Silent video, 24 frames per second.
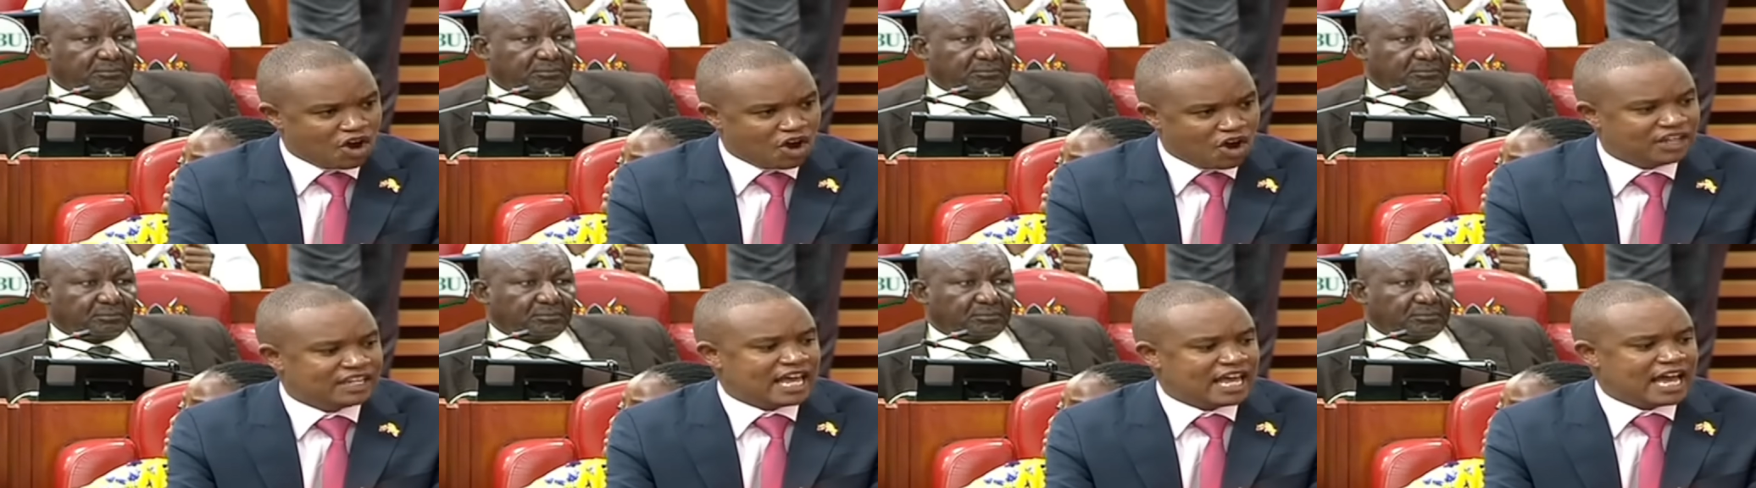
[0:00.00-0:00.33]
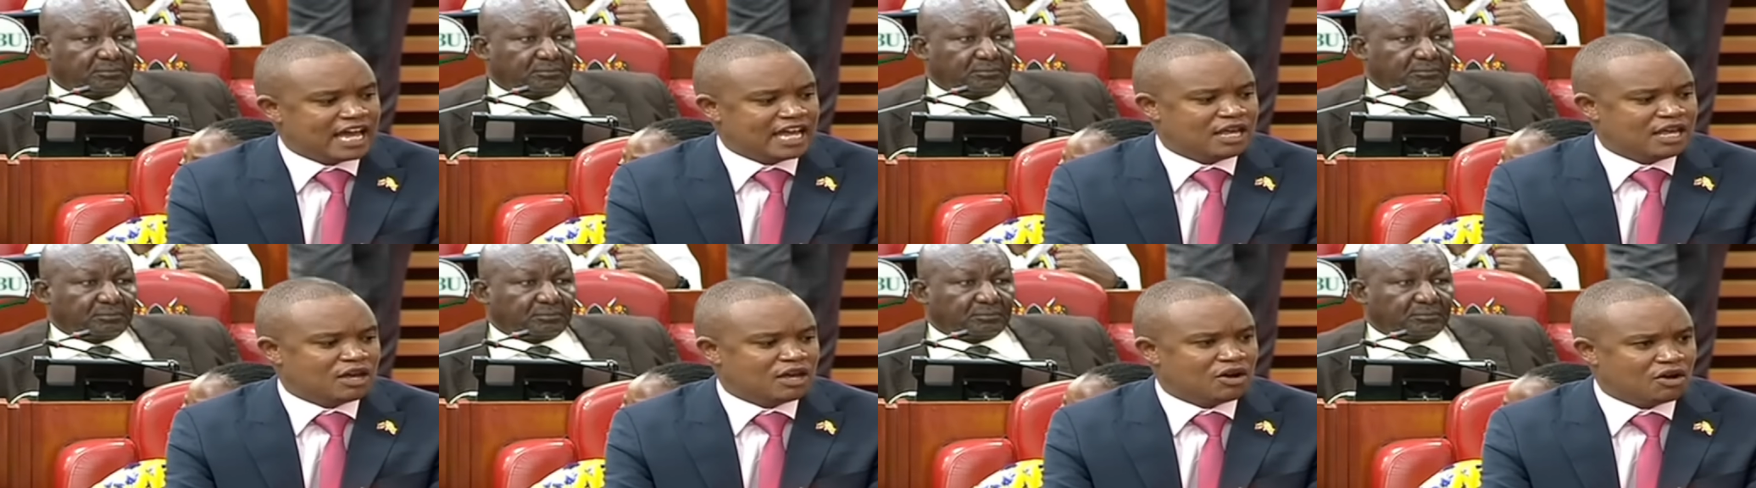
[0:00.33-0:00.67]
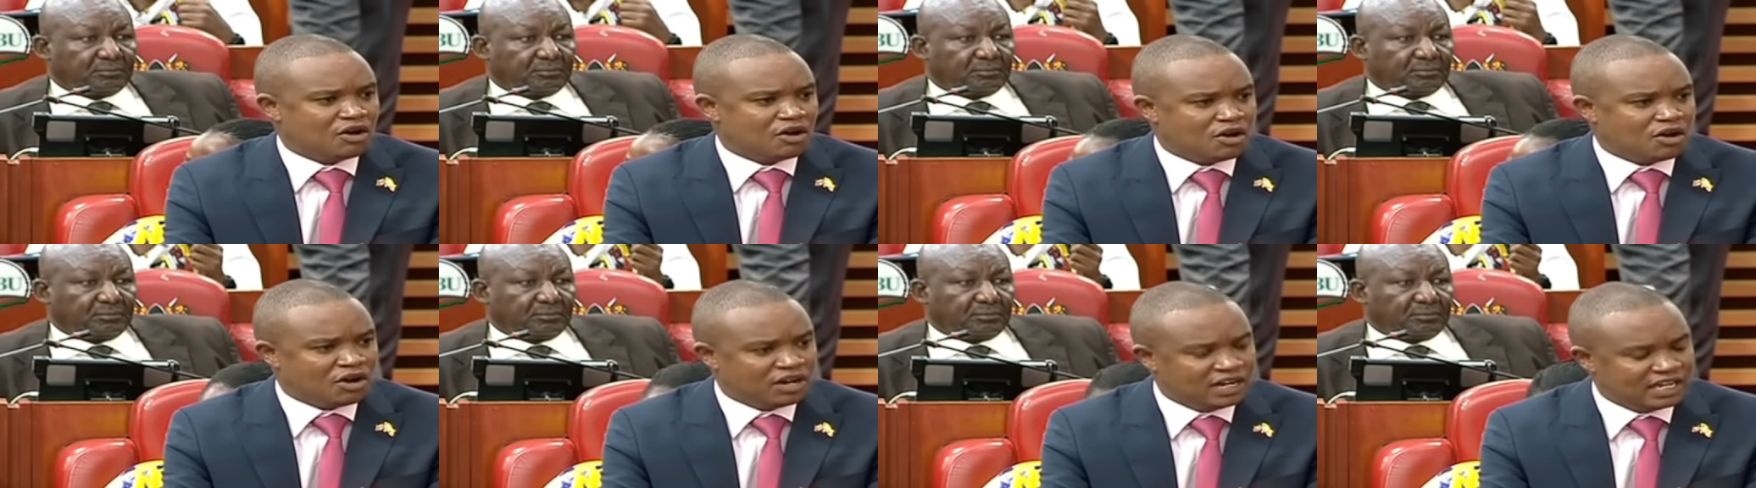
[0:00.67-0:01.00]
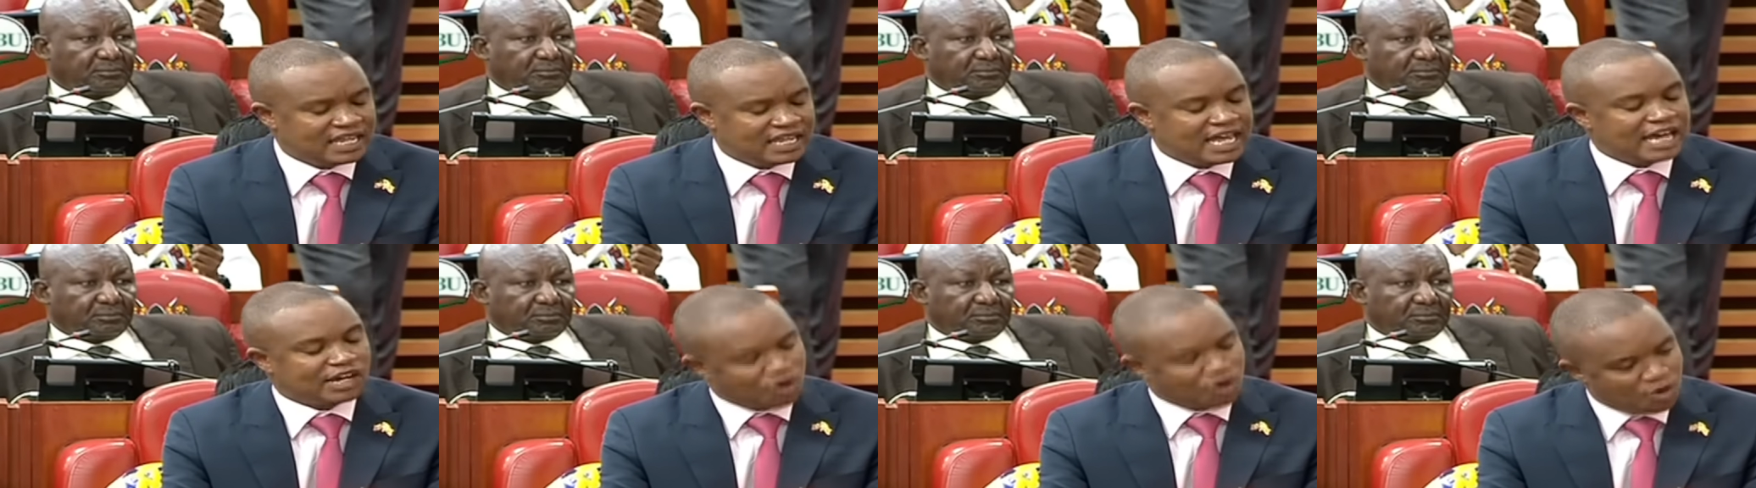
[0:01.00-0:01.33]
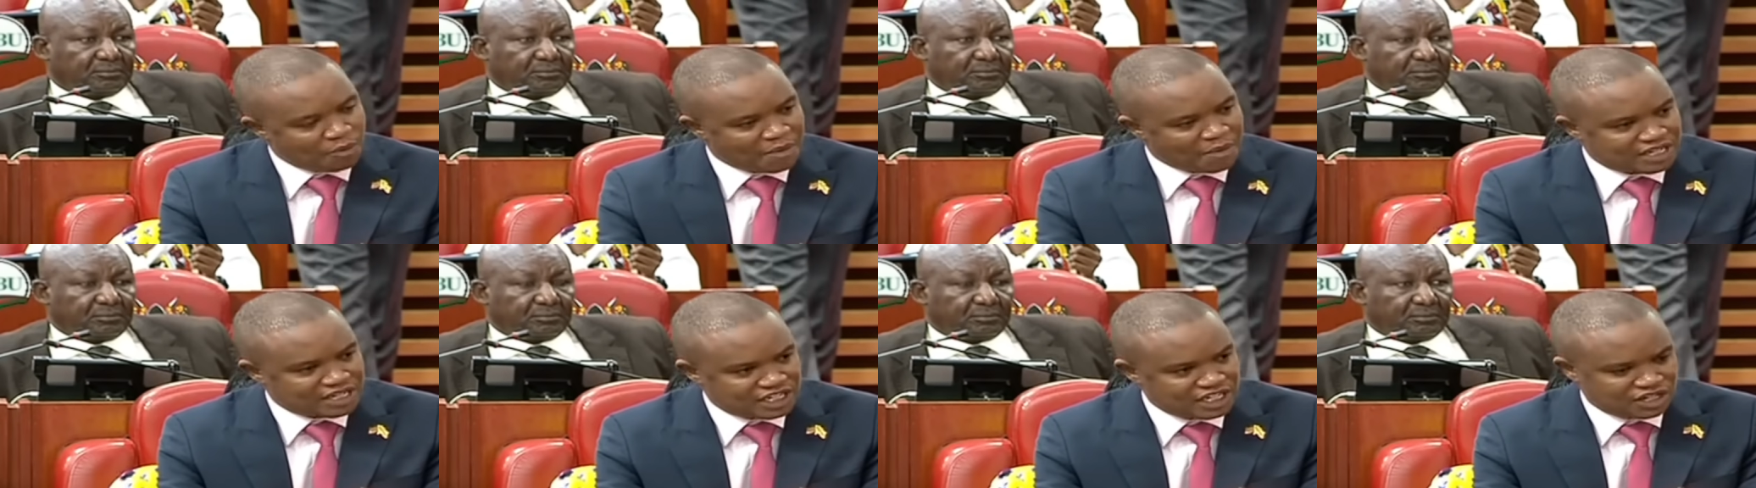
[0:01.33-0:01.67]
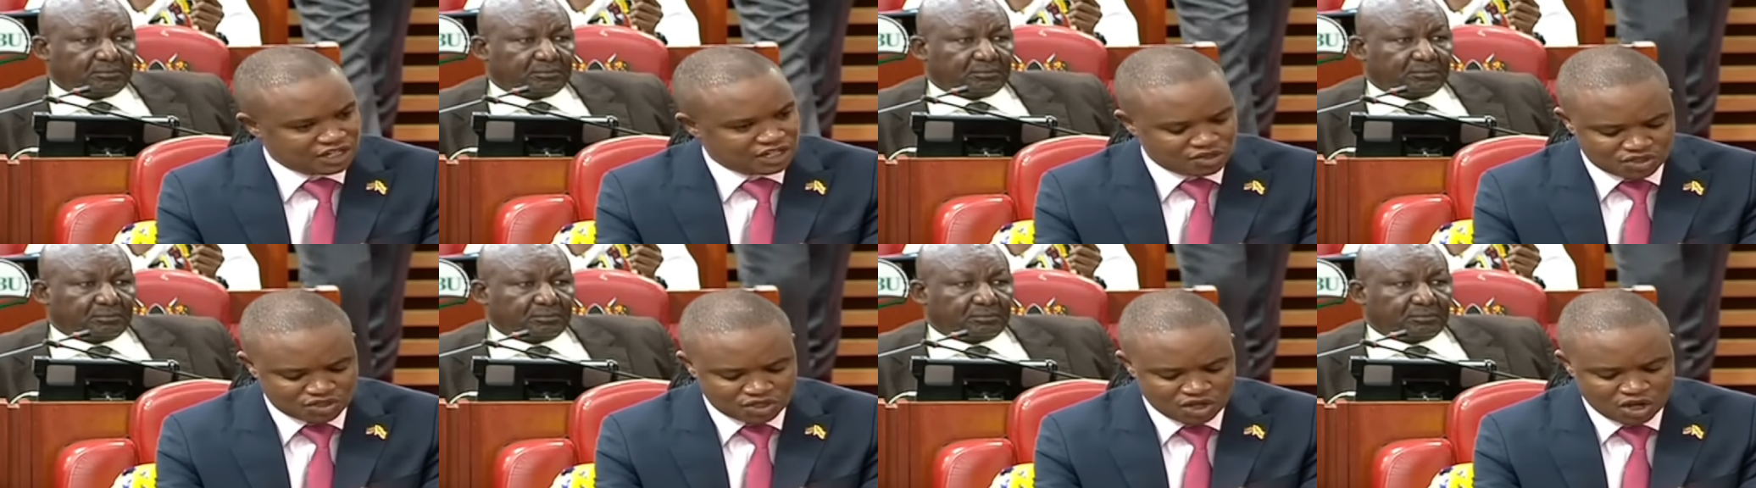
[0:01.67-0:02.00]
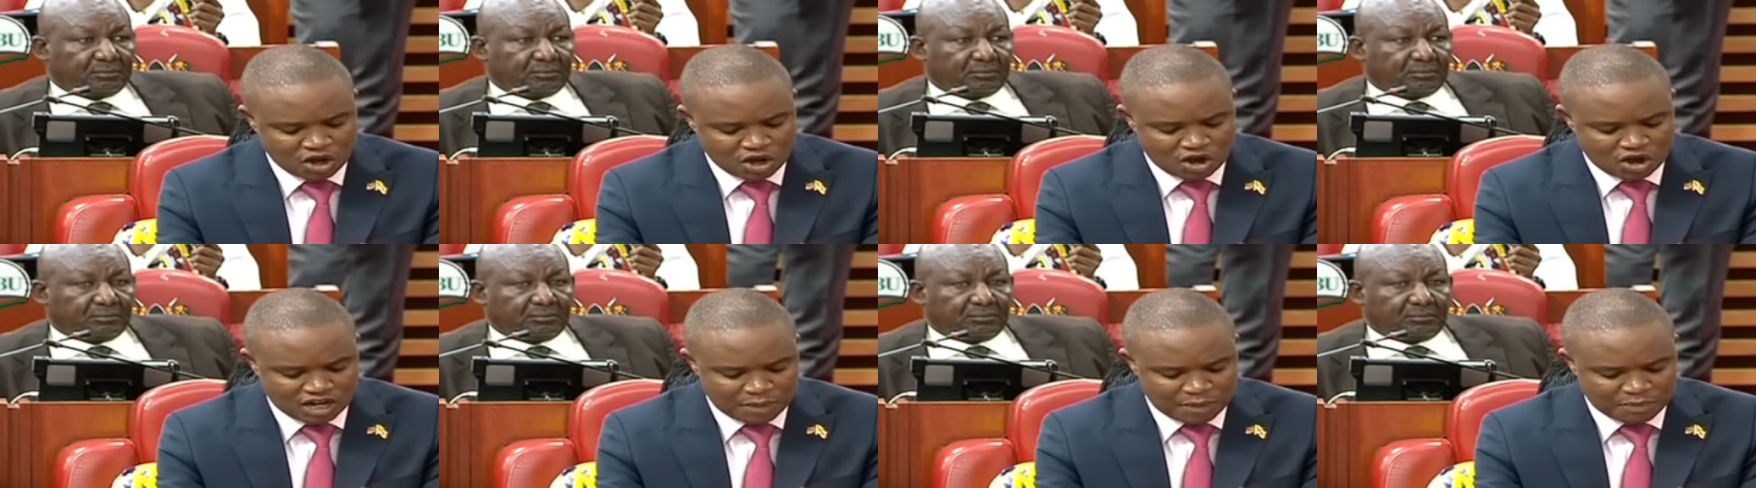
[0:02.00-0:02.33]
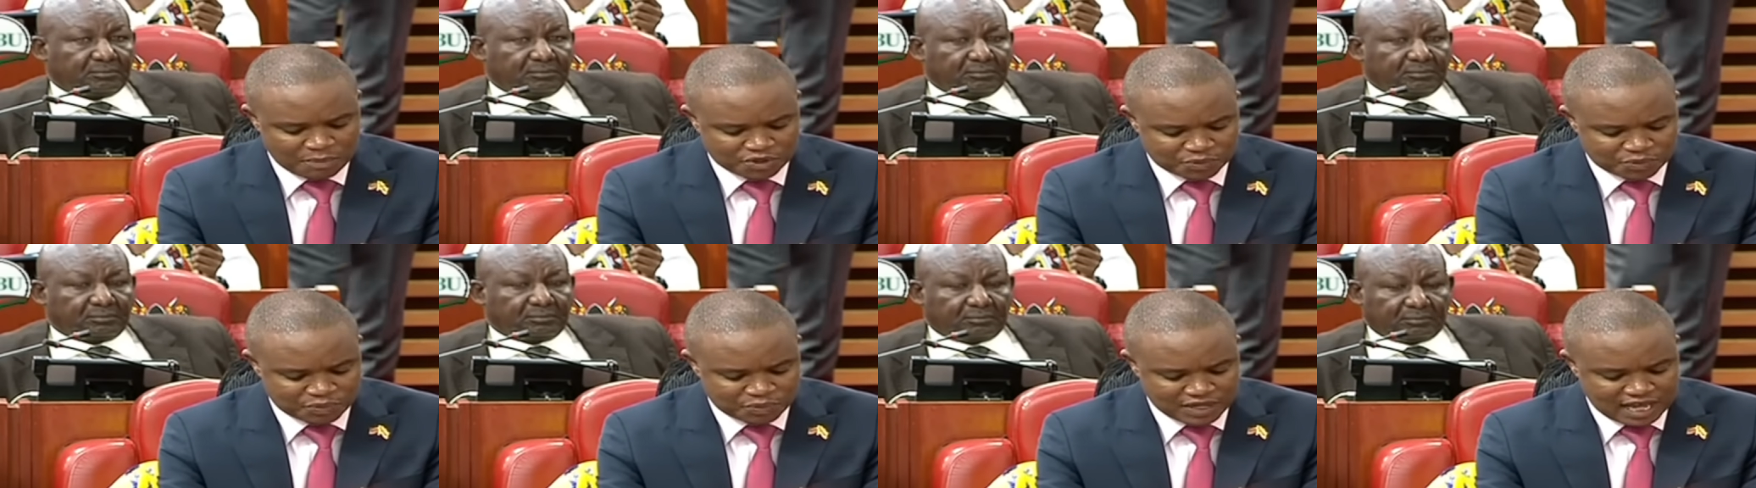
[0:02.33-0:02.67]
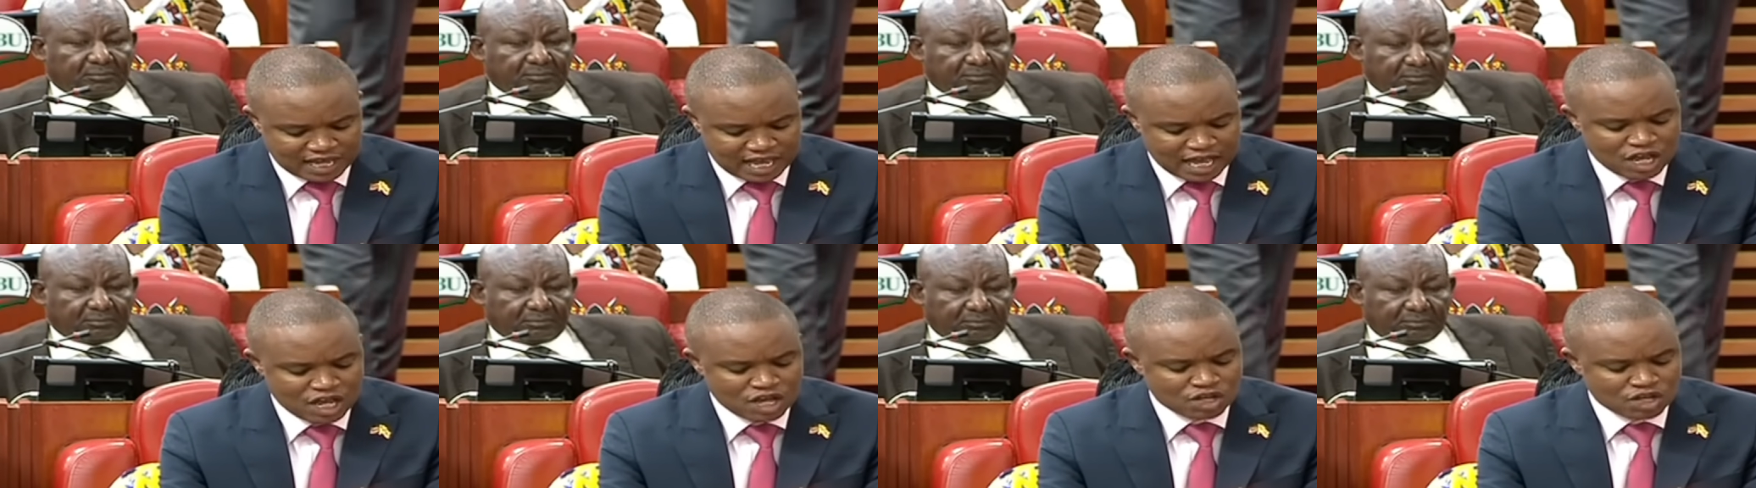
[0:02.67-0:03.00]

Speaker 1: on their on their raw materials, Honorable Speaker,